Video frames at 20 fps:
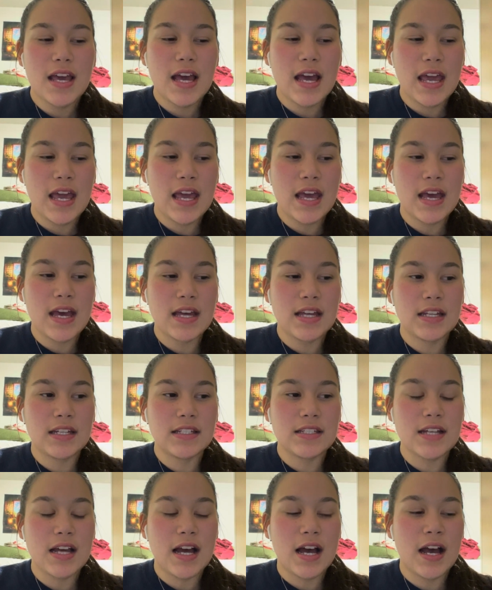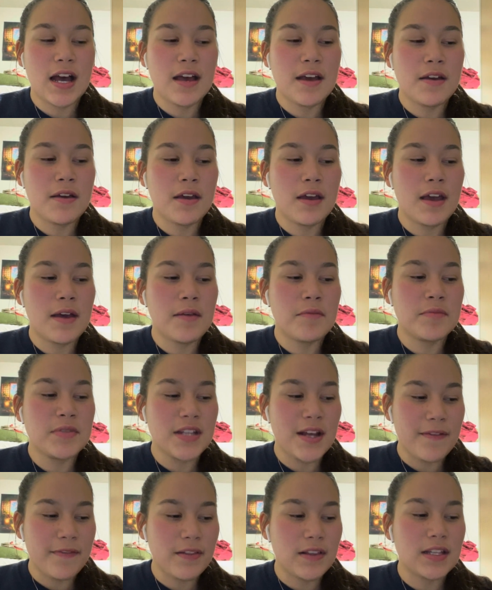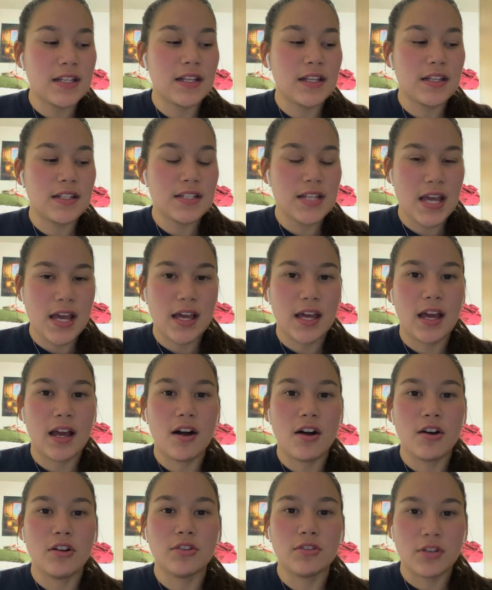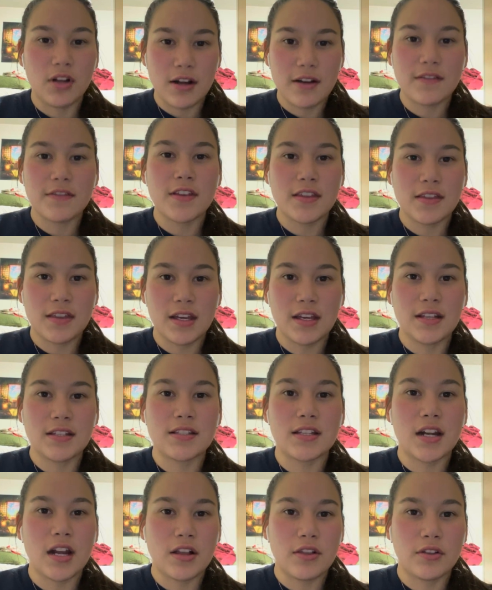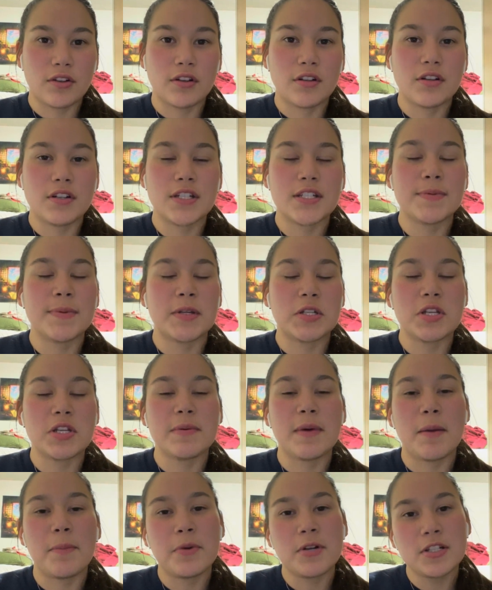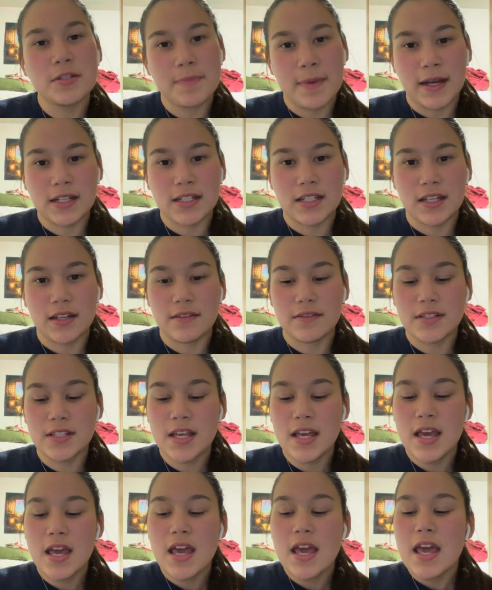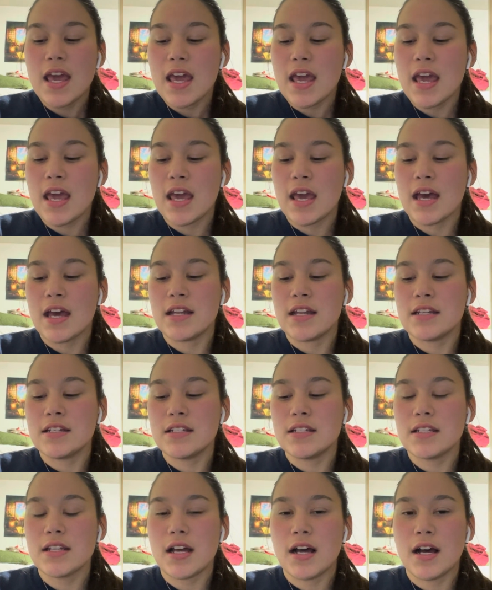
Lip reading: And I am definitely taking a lot of the things that I learned, especially about perspectives, and